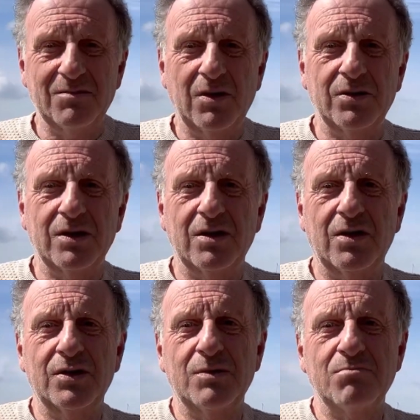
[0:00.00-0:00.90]
on,
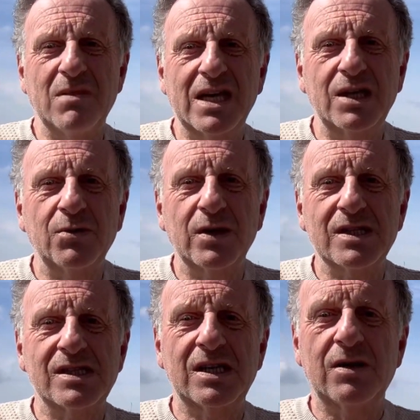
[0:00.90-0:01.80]
on the menu
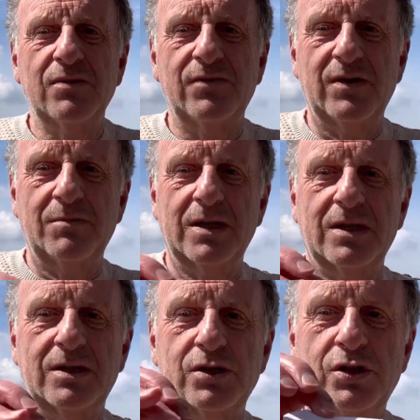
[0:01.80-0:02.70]
itself, I mean,
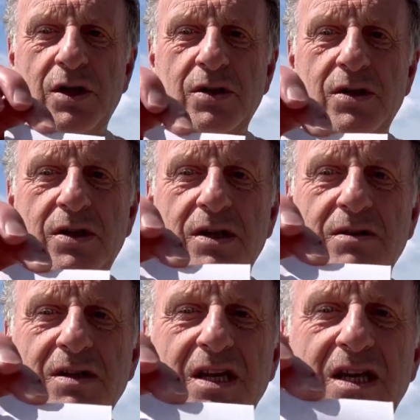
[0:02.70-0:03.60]
I can show you that
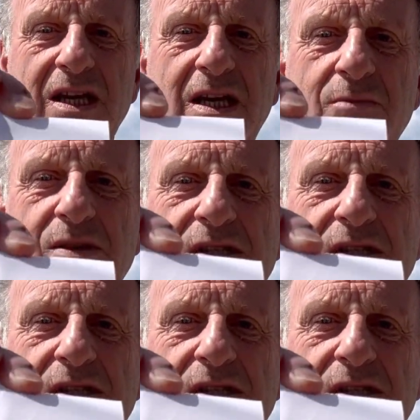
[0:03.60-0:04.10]
it was